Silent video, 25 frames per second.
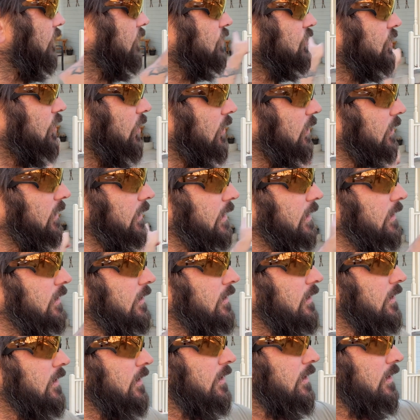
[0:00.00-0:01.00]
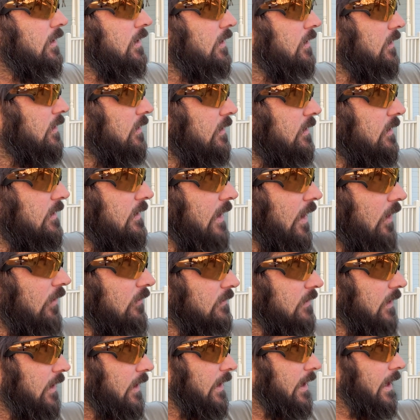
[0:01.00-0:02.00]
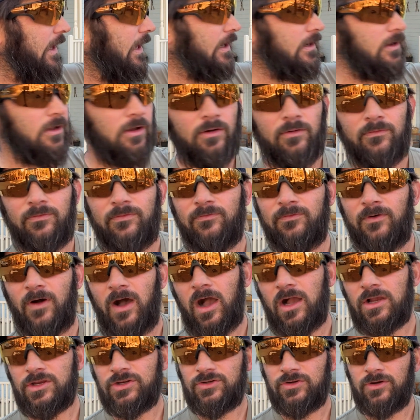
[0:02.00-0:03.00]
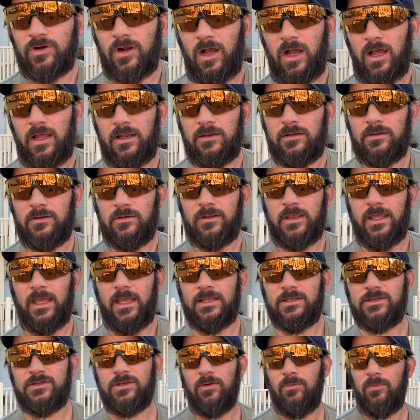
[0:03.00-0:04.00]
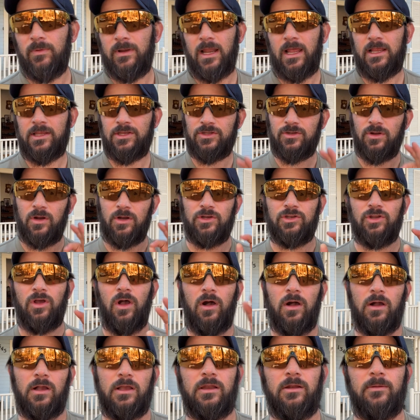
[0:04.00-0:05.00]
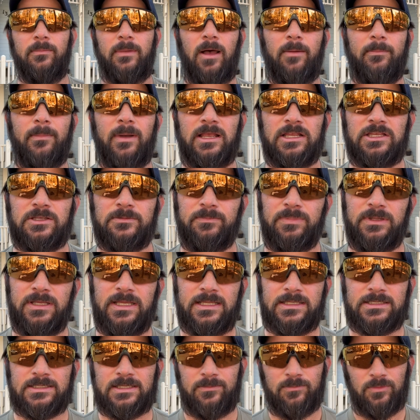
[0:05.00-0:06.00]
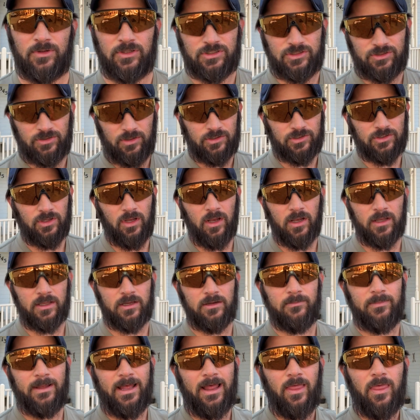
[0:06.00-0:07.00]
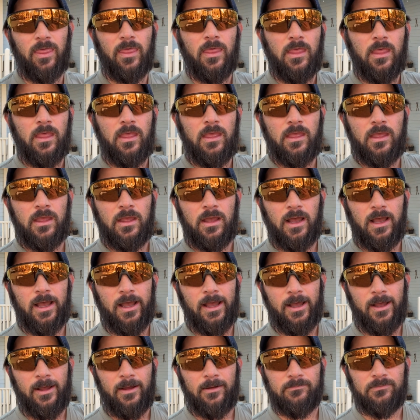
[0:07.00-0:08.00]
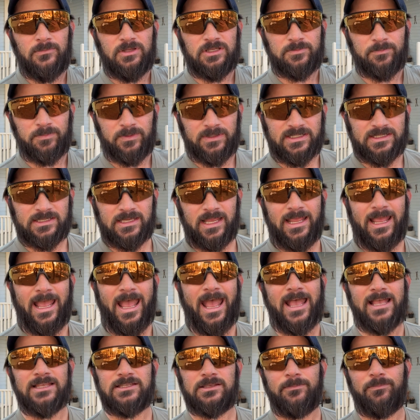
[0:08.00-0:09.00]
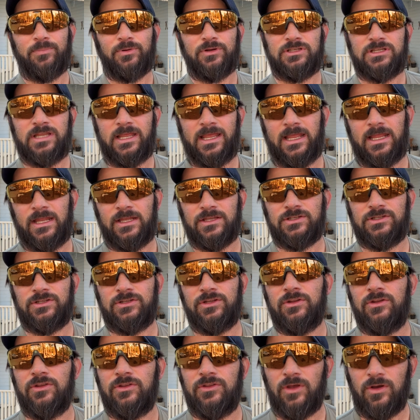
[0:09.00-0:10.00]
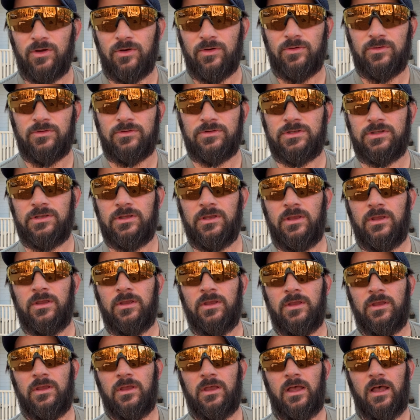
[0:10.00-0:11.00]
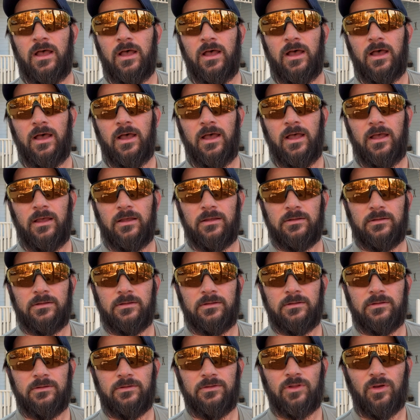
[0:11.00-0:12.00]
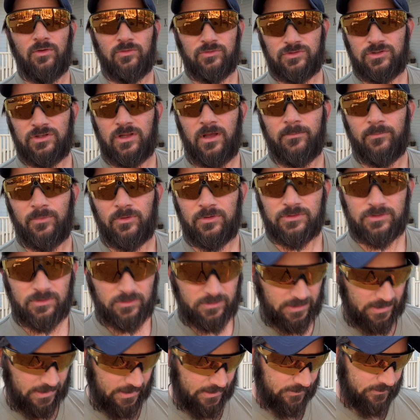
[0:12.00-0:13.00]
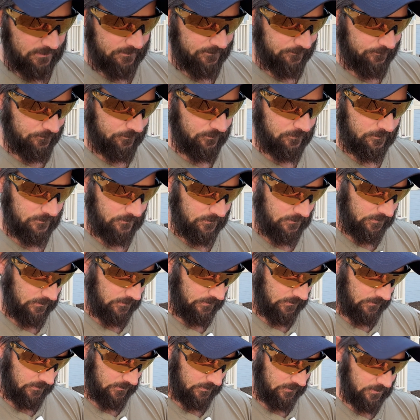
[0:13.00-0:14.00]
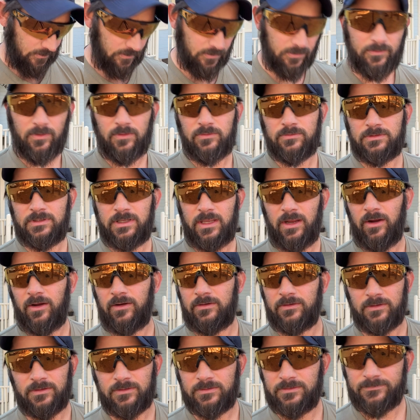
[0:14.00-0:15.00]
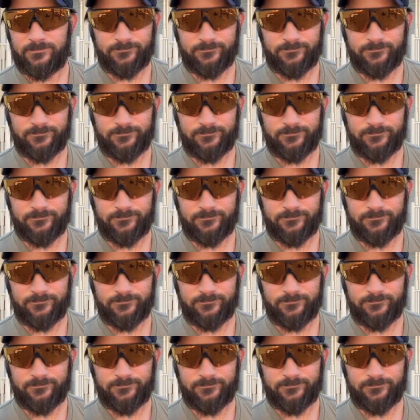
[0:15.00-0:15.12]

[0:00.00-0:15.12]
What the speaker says: Charlie, Delta, Echo, Foxtrot. Okay, so when I start talking about my splits, I'm going to start talking about the splits as it pertains to those numbers, okay, or those characters.